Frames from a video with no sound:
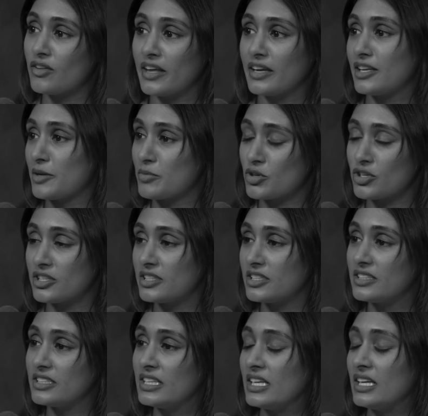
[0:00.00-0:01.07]
like
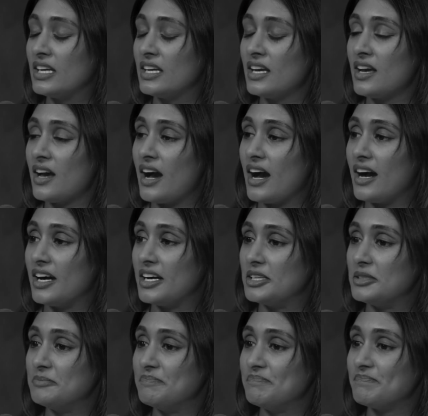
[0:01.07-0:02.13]
neighborhood.
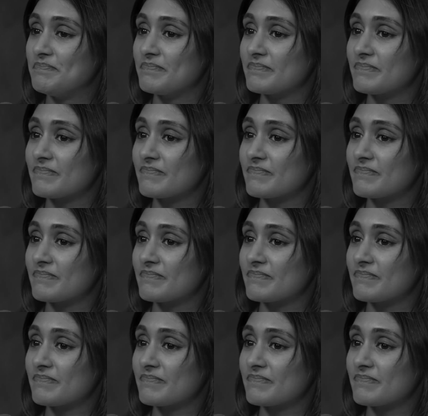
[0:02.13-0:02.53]
Um,